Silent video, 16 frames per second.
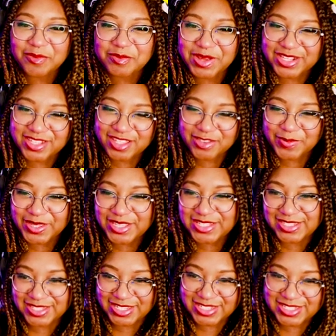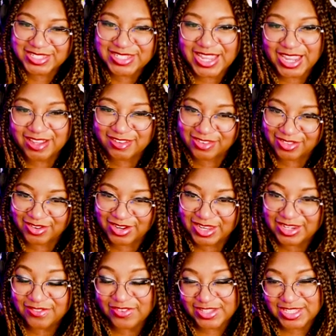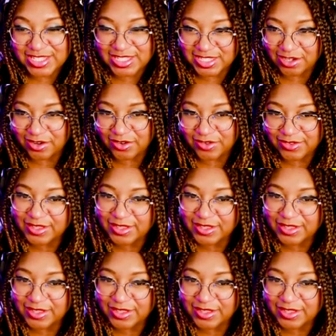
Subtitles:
max HP is 6, attack is 3, and defense is 0.